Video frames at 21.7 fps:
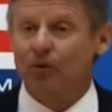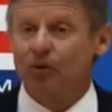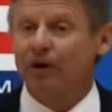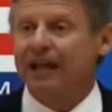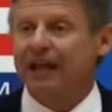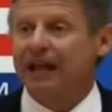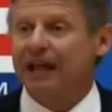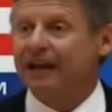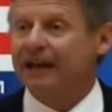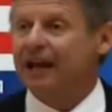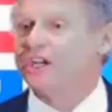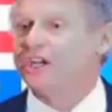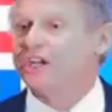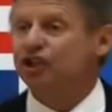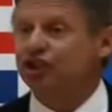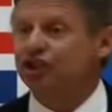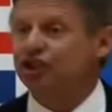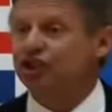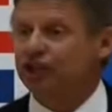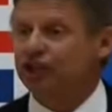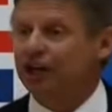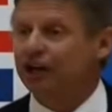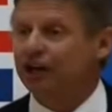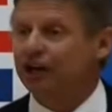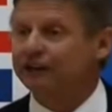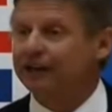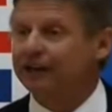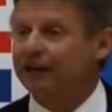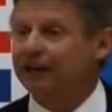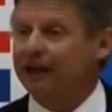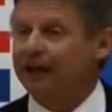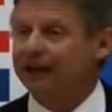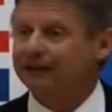the board, and I share
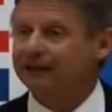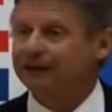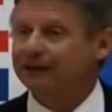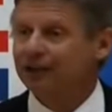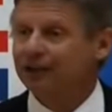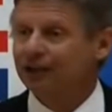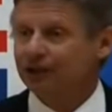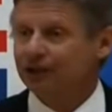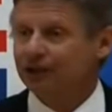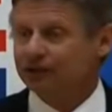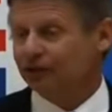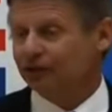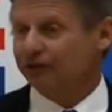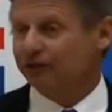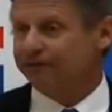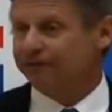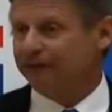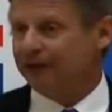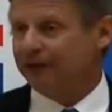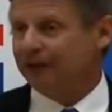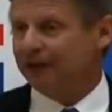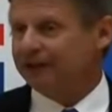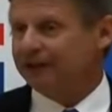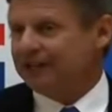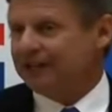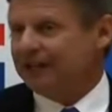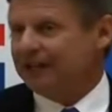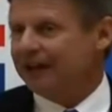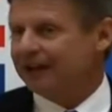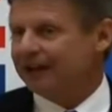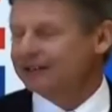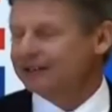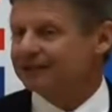in that. So the fair
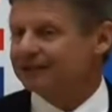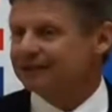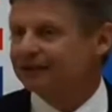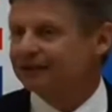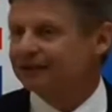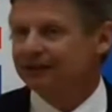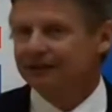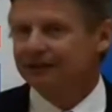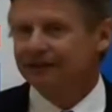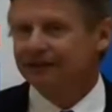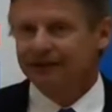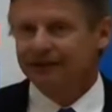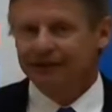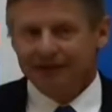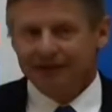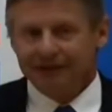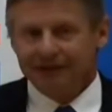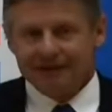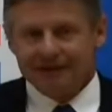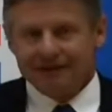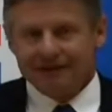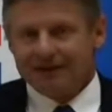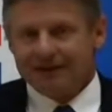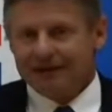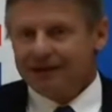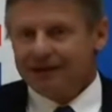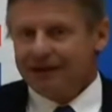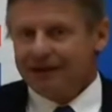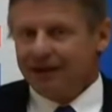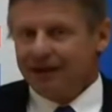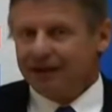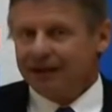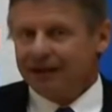tax
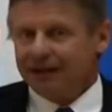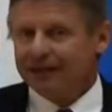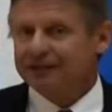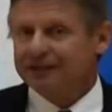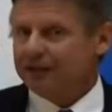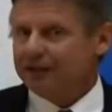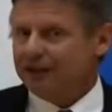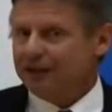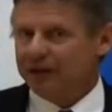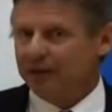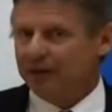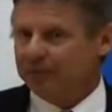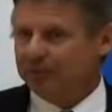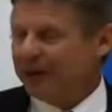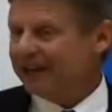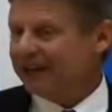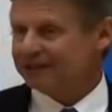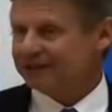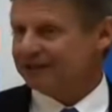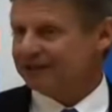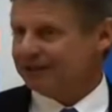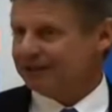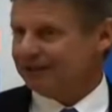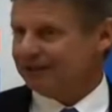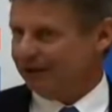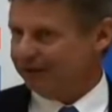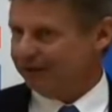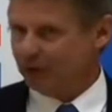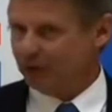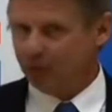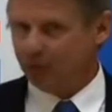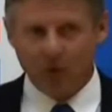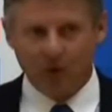is the best
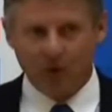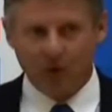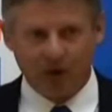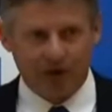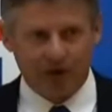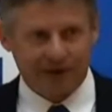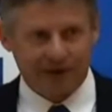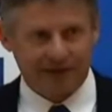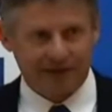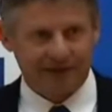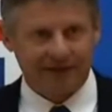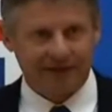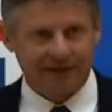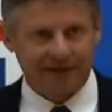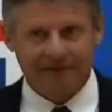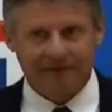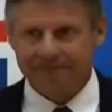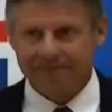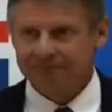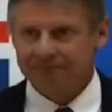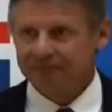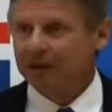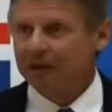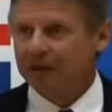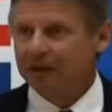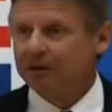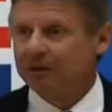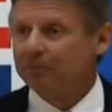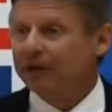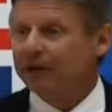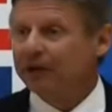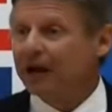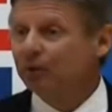of the worst.
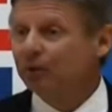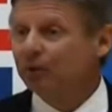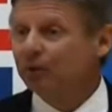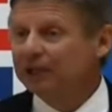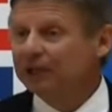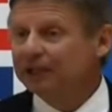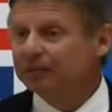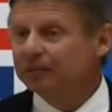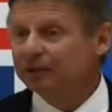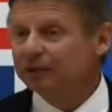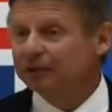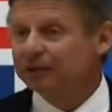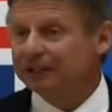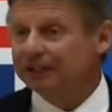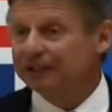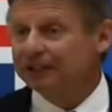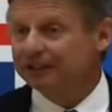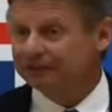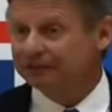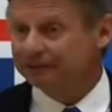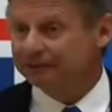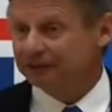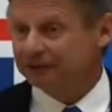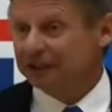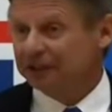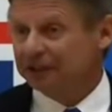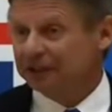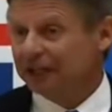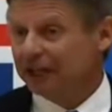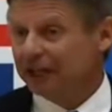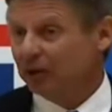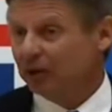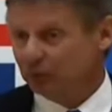But I really believe
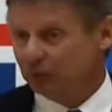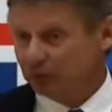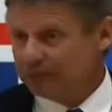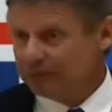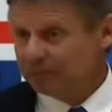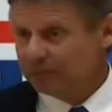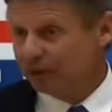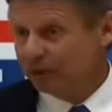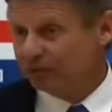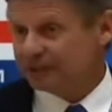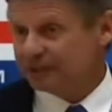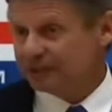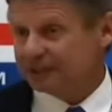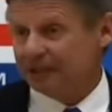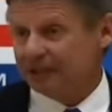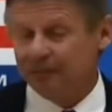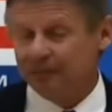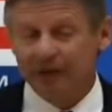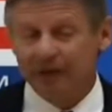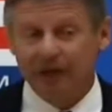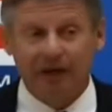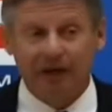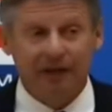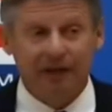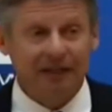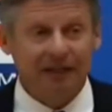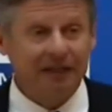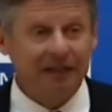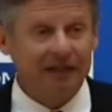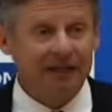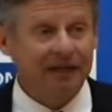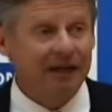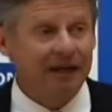that it reboots the American
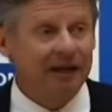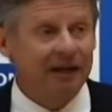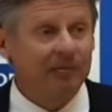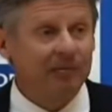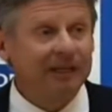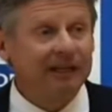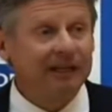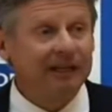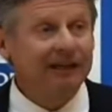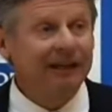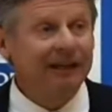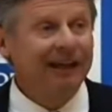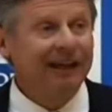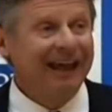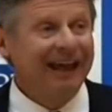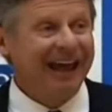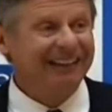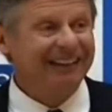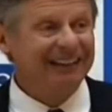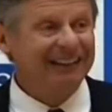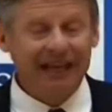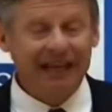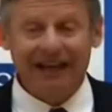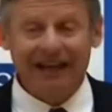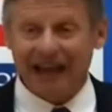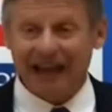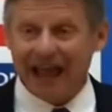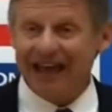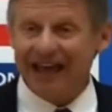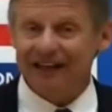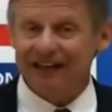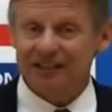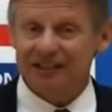economy, and that
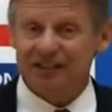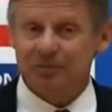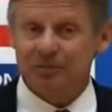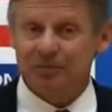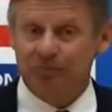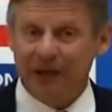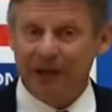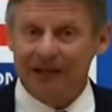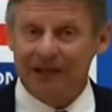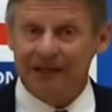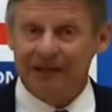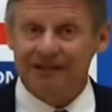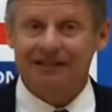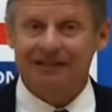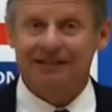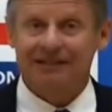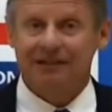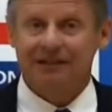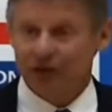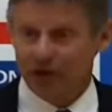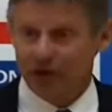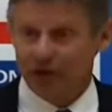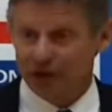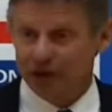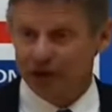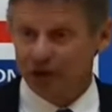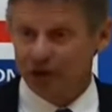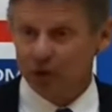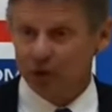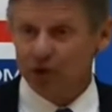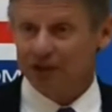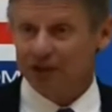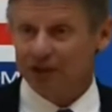at its base, the
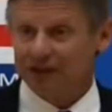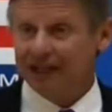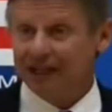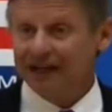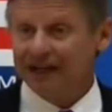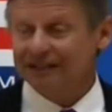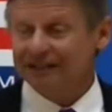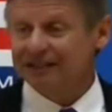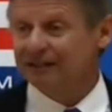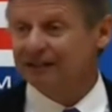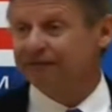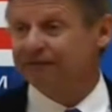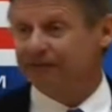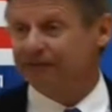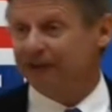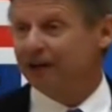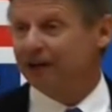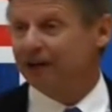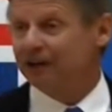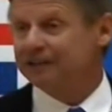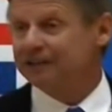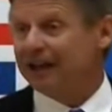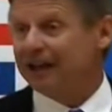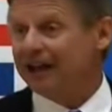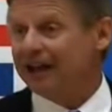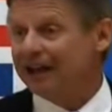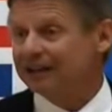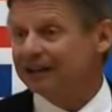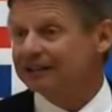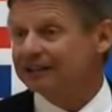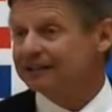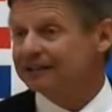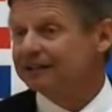notion that it's the fair
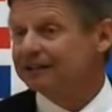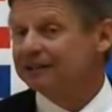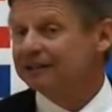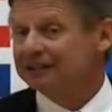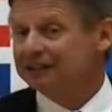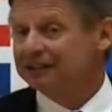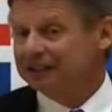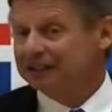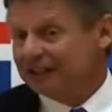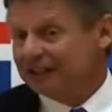tax